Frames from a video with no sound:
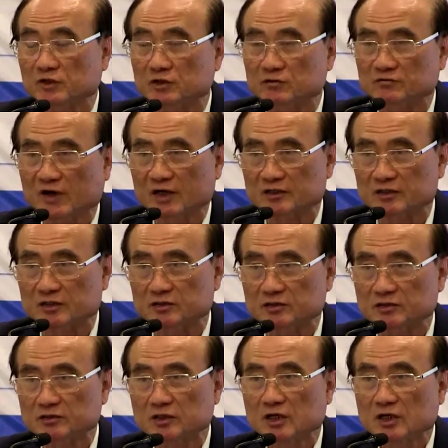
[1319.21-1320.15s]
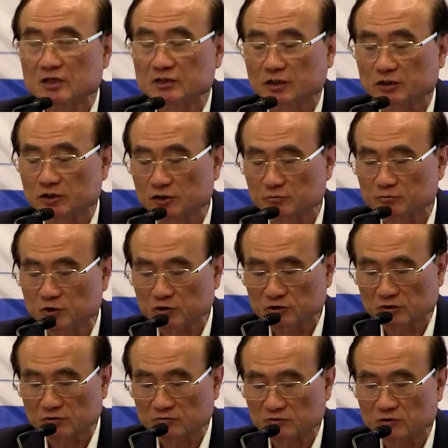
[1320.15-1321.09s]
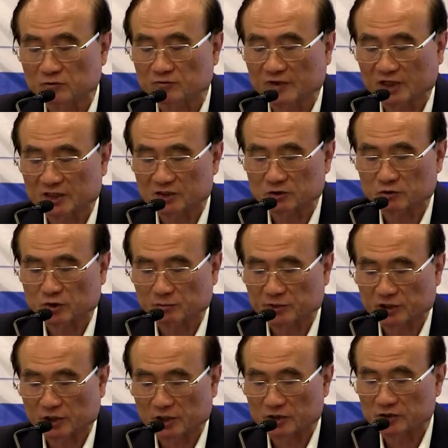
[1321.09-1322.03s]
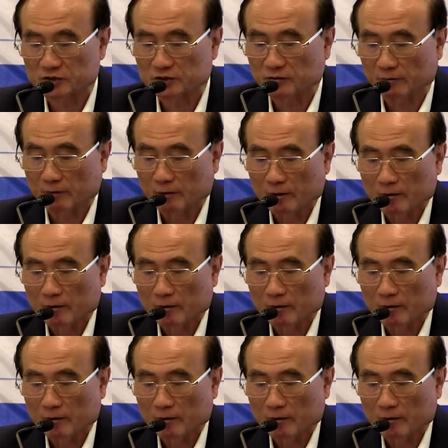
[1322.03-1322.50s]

factors that are important for virus replication.